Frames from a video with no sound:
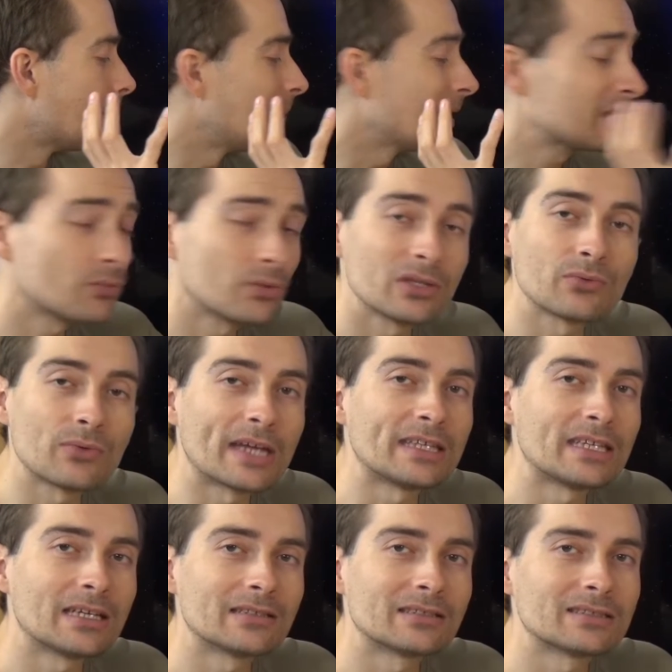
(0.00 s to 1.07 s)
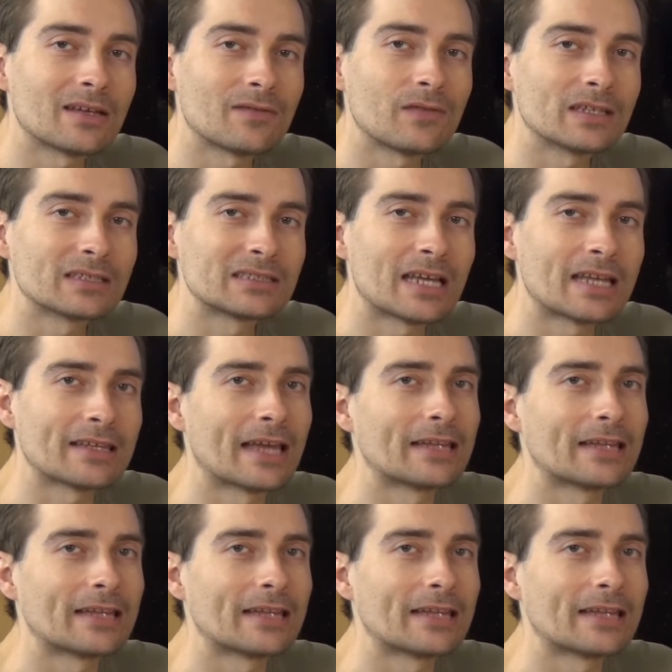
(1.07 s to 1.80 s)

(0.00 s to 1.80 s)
battery draining and stuff like that.